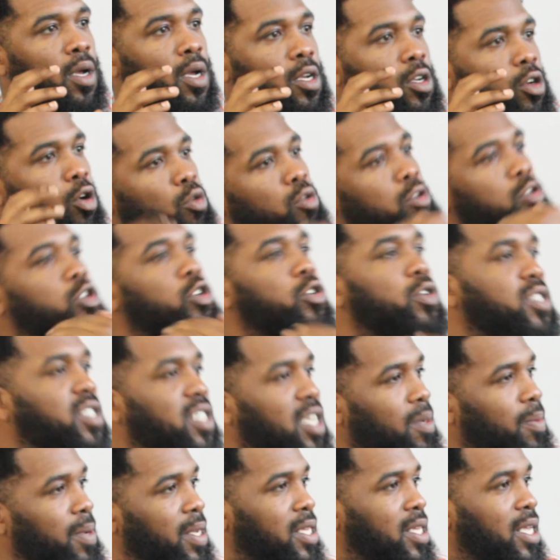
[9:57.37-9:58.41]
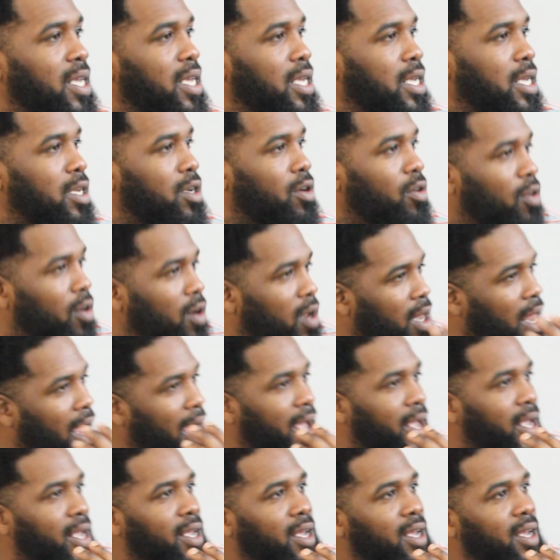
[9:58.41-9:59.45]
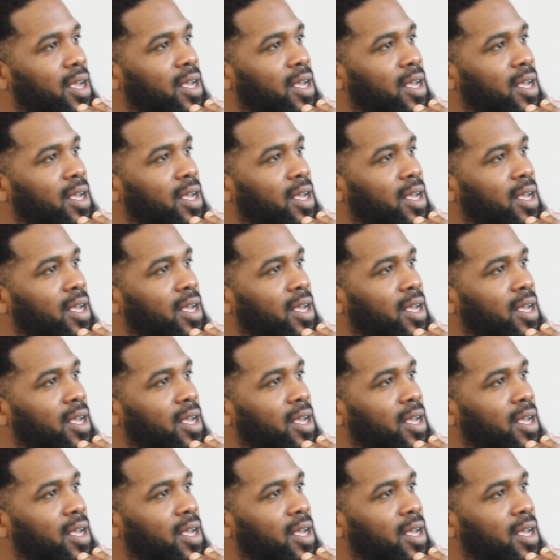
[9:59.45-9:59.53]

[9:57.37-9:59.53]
go into the CBD, or like